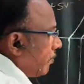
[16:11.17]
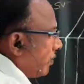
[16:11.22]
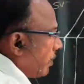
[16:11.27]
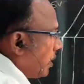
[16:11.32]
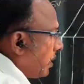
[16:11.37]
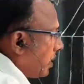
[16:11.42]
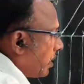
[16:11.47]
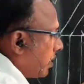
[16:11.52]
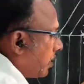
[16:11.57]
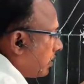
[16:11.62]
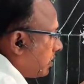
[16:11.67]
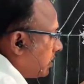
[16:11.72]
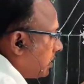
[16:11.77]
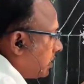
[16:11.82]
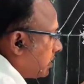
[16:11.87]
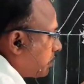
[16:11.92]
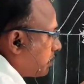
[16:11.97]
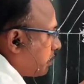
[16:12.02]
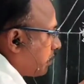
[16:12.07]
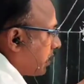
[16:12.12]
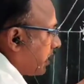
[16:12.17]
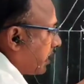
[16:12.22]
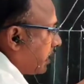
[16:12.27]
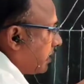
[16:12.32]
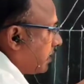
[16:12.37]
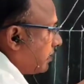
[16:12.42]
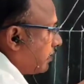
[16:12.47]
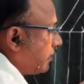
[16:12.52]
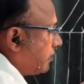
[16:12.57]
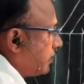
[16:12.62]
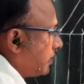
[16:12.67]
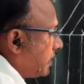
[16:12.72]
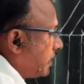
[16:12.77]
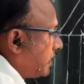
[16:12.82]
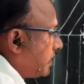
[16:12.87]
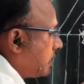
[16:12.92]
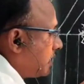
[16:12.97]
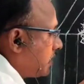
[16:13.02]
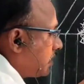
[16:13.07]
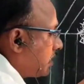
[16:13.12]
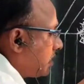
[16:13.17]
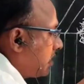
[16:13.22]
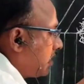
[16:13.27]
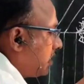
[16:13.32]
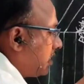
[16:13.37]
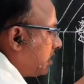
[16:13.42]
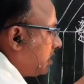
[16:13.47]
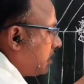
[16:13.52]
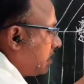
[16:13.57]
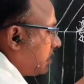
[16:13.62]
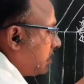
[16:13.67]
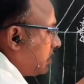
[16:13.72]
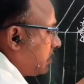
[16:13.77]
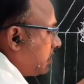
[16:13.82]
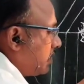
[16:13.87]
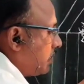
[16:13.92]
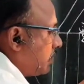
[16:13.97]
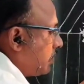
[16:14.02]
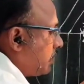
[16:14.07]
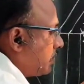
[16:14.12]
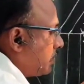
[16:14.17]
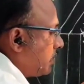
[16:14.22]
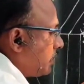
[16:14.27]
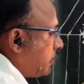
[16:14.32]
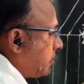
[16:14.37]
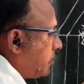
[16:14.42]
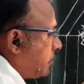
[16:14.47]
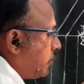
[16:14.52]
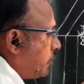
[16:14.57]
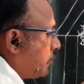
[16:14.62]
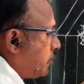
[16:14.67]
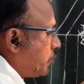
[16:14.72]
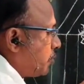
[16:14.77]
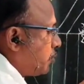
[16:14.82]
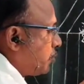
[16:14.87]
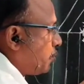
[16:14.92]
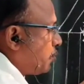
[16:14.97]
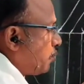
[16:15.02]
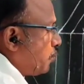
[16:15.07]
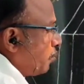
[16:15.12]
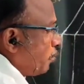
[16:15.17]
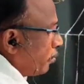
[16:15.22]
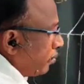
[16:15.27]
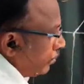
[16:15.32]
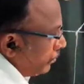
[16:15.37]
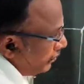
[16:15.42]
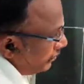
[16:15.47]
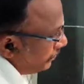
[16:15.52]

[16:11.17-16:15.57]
I got this point. This is C2.